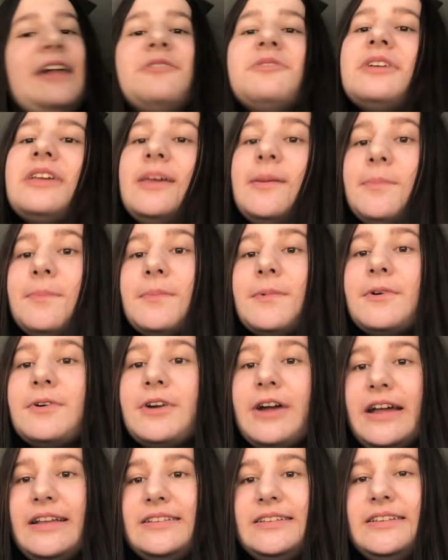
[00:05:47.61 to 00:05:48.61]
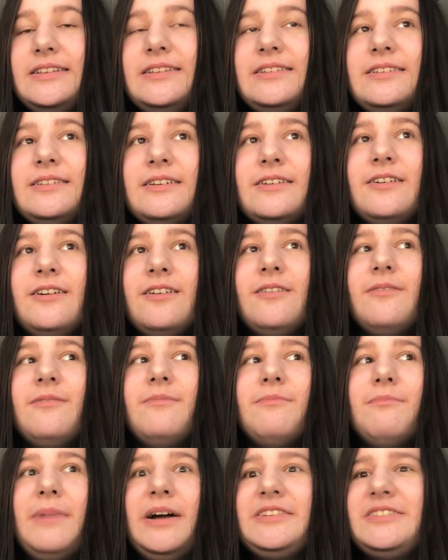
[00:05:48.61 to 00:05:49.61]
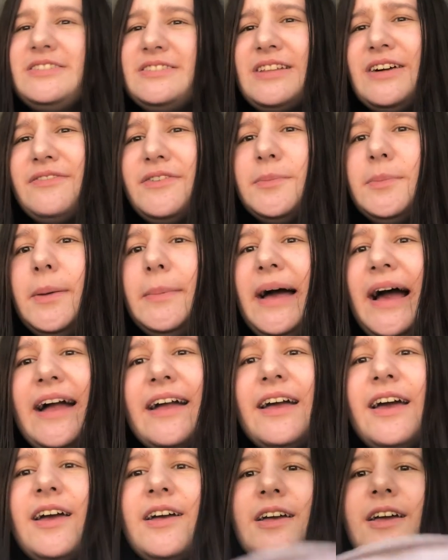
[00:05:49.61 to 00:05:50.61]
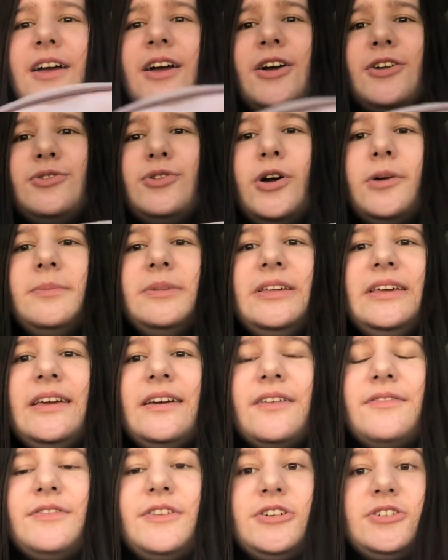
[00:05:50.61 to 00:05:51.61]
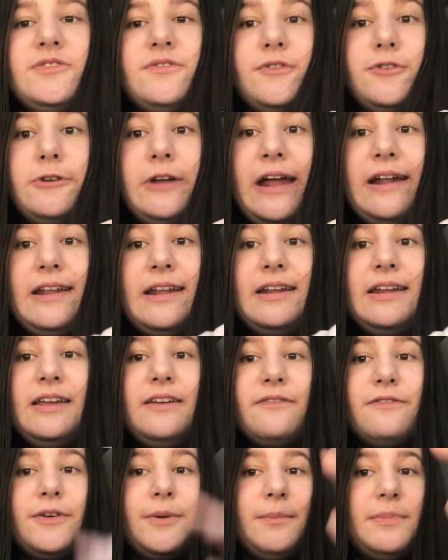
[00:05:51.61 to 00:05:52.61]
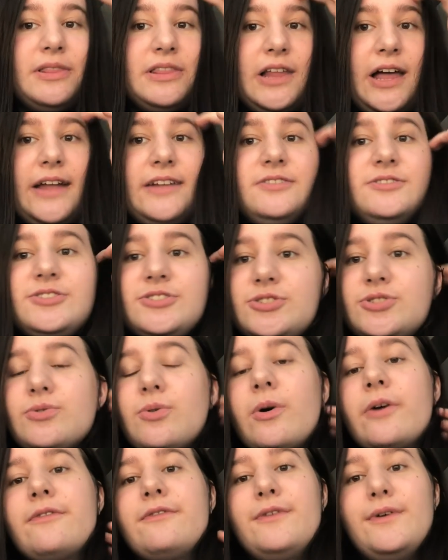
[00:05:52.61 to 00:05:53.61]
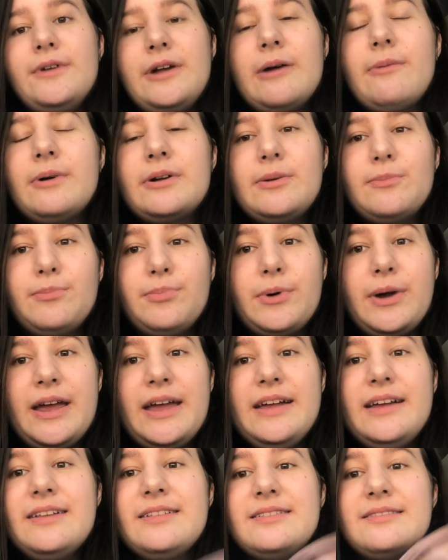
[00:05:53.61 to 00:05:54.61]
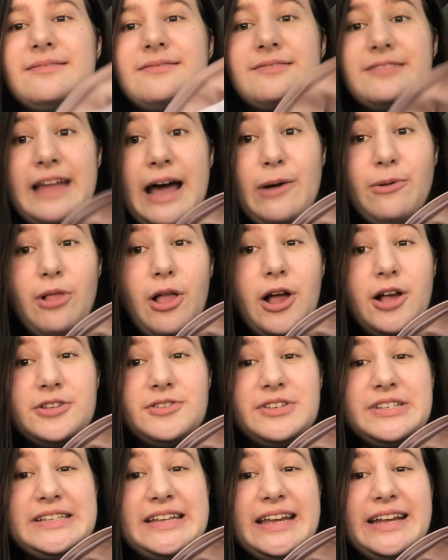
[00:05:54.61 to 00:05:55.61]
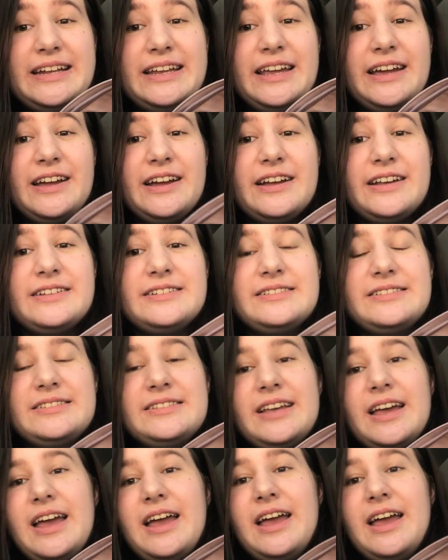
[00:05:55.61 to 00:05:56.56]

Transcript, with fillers: don't keep crazy much stuff in my bag. Normally, if there's food I didn't eat from lunch or food I want to bring, that will also stay in here because